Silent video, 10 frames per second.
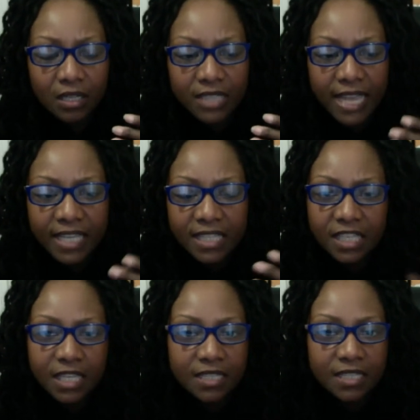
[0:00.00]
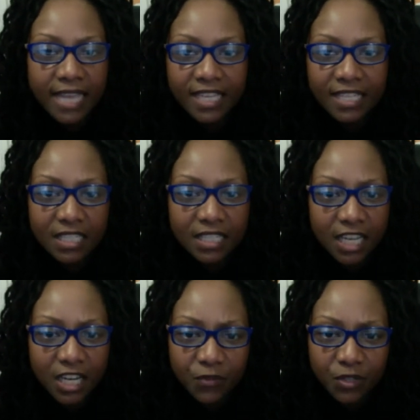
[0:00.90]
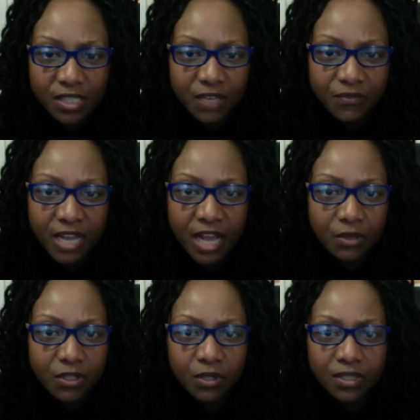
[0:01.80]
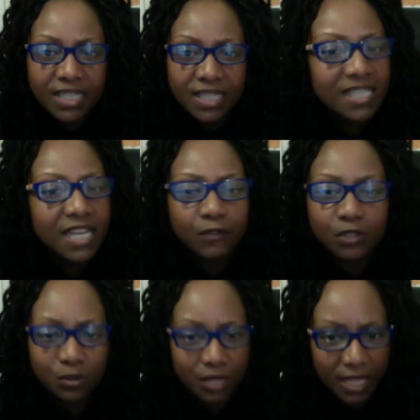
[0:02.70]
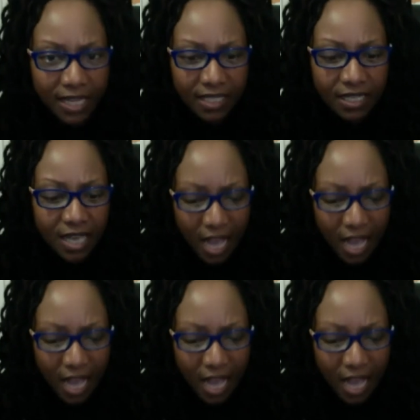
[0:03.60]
Taking good care of yourself now, and knowing that never too late.